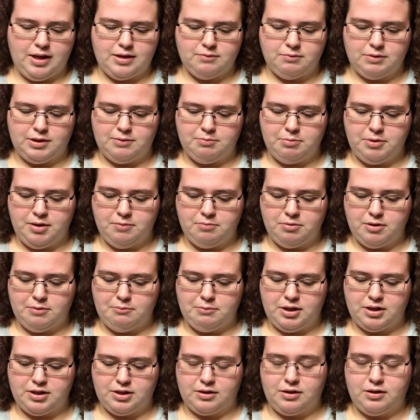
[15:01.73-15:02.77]
as we speak, pretty
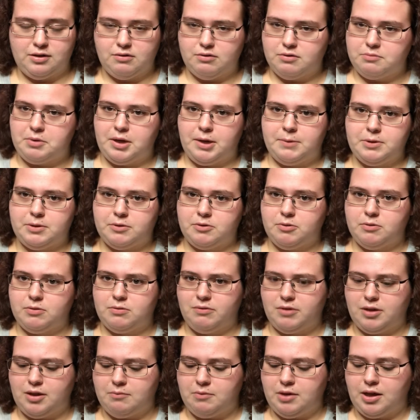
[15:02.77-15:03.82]
much. I think those pops are supposed
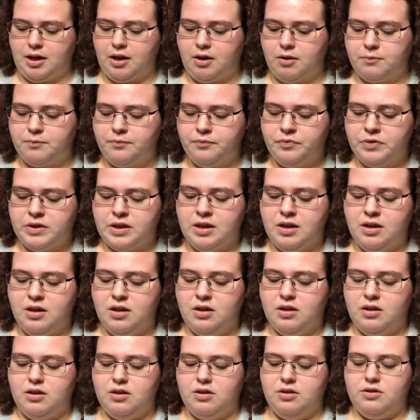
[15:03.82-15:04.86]
to be coming out.
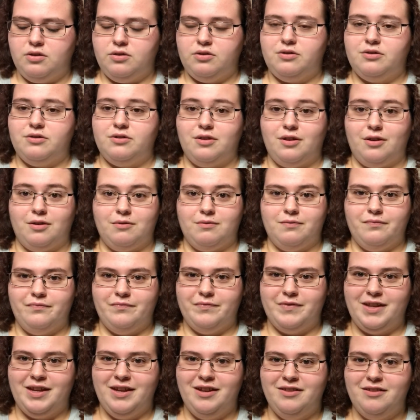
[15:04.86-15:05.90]
So,
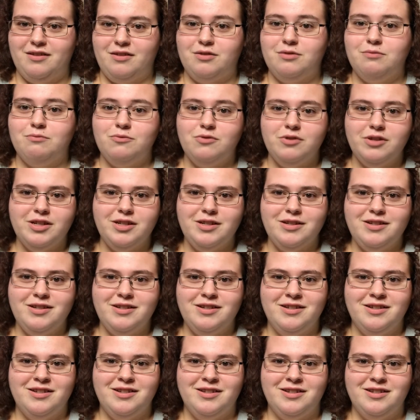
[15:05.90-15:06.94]
there's one
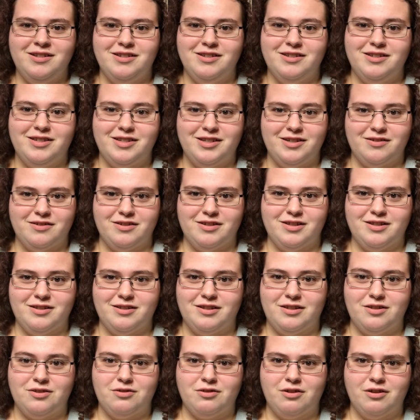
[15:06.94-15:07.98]
series
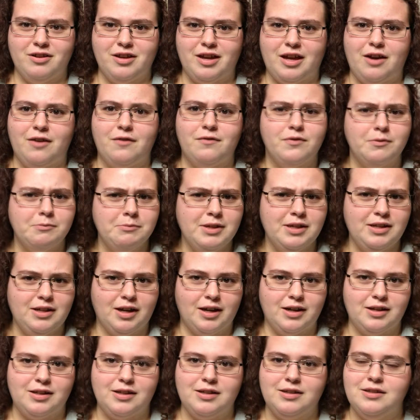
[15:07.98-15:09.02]
that struck out from the
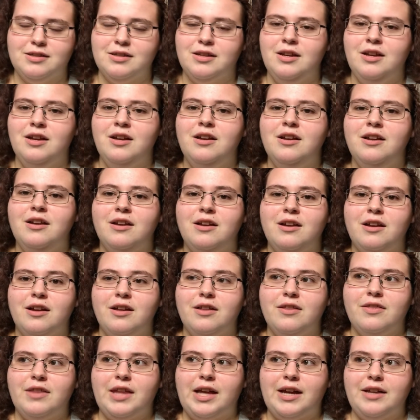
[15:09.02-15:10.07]
90s
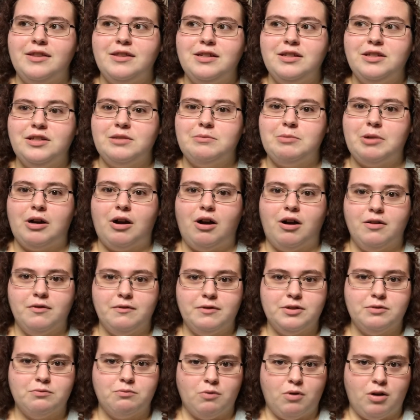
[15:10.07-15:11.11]
that I think just about all
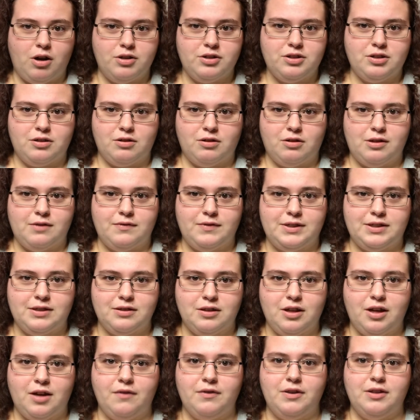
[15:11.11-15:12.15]
of us watched and all of us
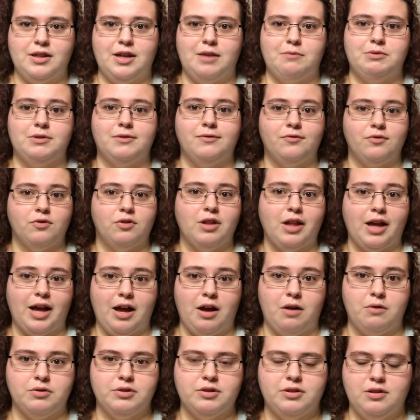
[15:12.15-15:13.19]
loved, and that was Full
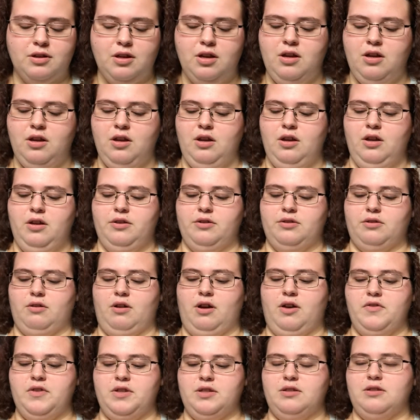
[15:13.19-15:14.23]
House. So,
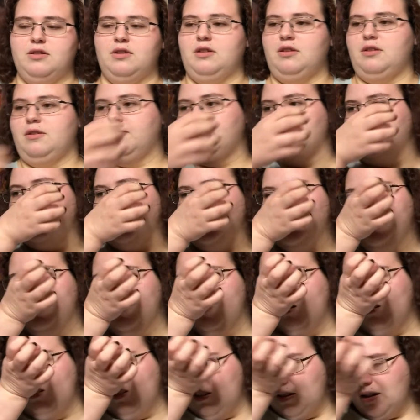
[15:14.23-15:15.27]
obviously,
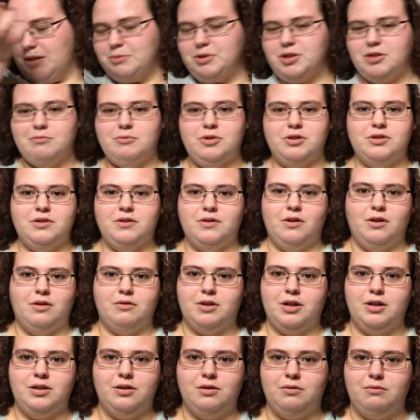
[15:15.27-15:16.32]
I'm sure most of you
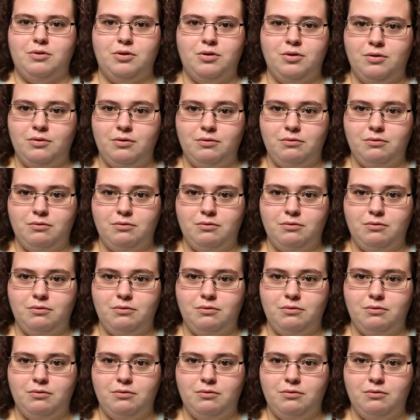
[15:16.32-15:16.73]
already know